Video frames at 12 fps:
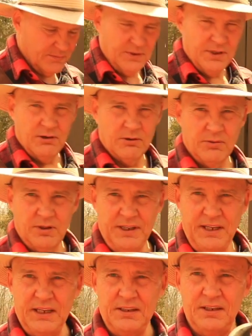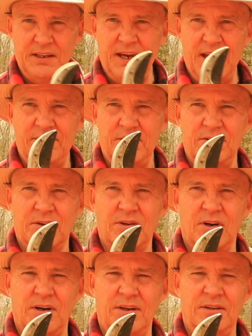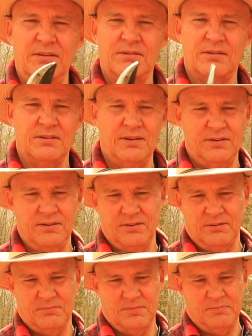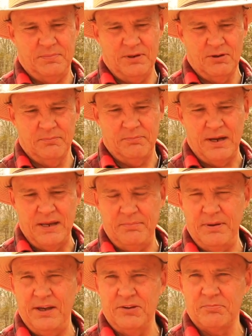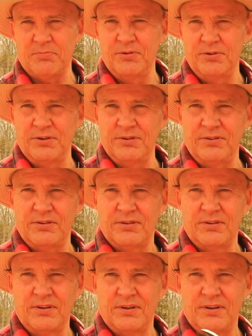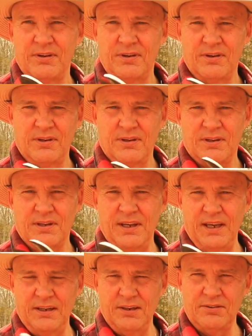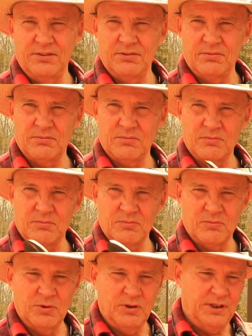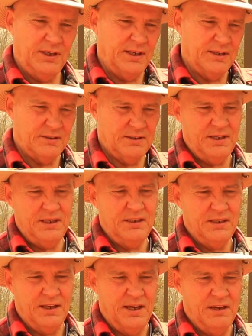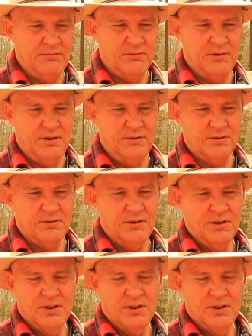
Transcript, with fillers: You know, are really handy to have in your garden. This is a pair of bypass pruners. And it's just really handy to have around your